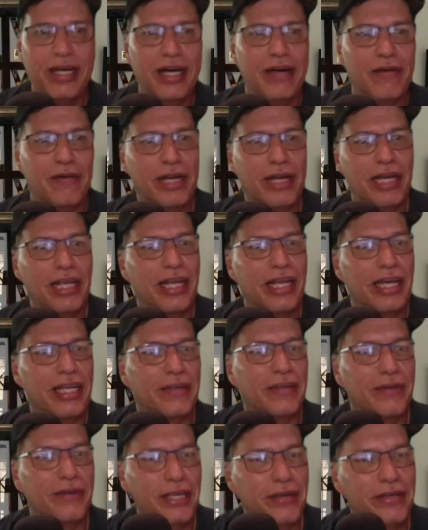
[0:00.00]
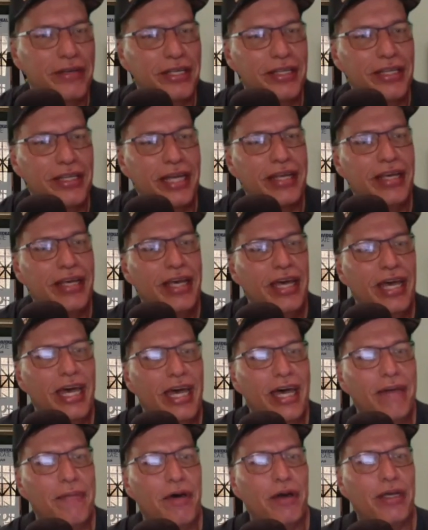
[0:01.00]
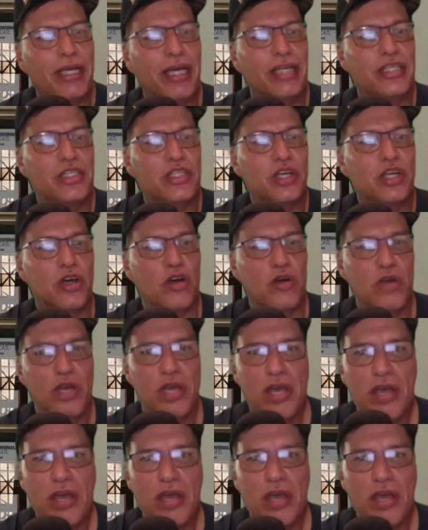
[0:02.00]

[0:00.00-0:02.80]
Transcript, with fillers: I really like the way you did that. Um, okay, so.